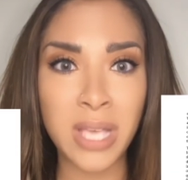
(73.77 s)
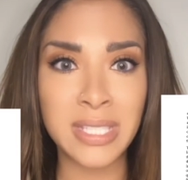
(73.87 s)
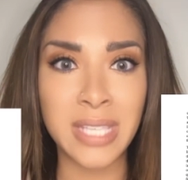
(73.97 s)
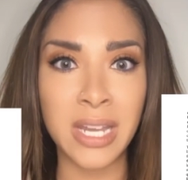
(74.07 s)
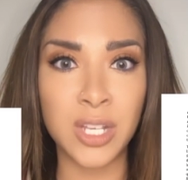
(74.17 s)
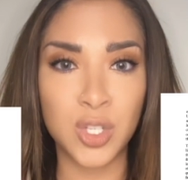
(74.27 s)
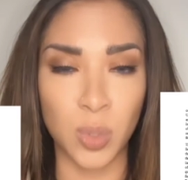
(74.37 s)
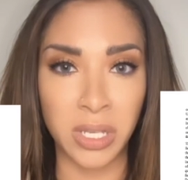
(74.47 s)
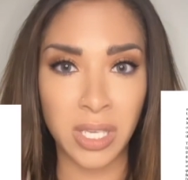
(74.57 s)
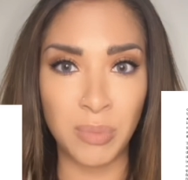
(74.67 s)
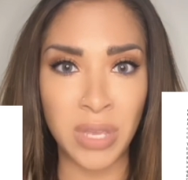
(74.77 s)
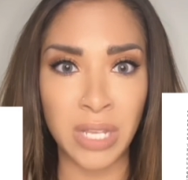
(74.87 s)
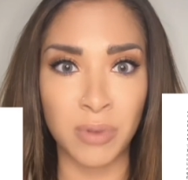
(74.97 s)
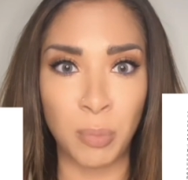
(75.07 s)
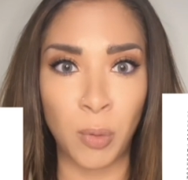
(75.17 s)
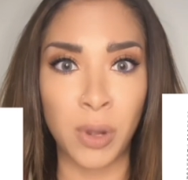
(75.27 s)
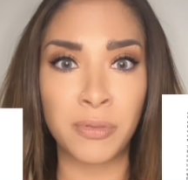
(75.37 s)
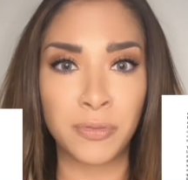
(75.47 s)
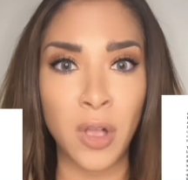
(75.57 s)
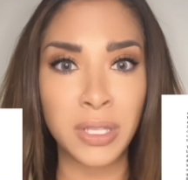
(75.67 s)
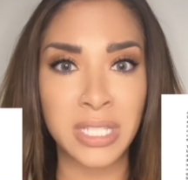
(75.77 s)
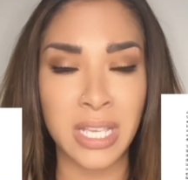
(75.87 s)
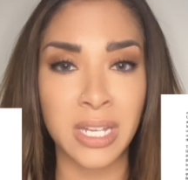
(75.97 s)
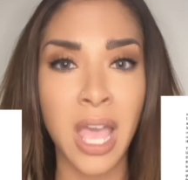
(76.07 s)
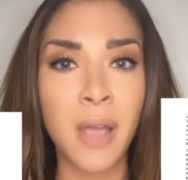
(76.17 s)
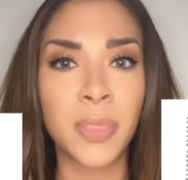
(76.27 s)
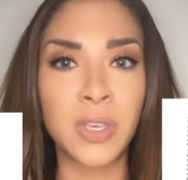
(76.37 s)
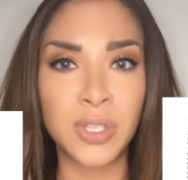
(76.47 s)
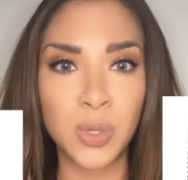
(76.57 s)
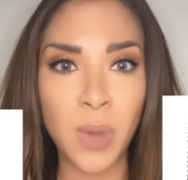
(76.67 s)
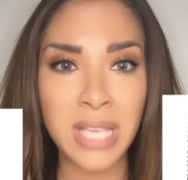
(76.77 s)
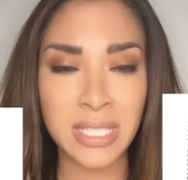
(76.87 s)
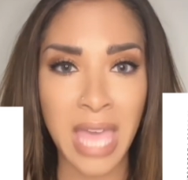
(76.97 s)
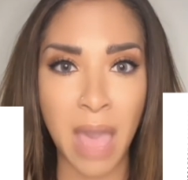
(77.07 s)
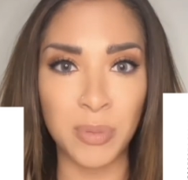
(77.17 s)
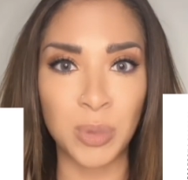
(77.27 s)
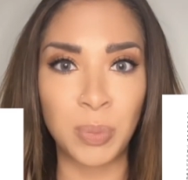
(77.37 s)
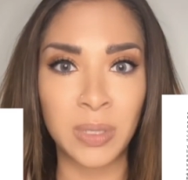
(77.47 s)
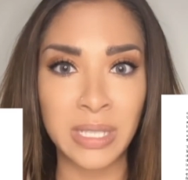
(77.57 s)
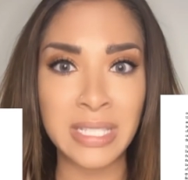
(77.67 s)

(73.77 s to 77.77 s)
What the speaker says: Senate Joint Committee report faulted the U.S. Capitol Police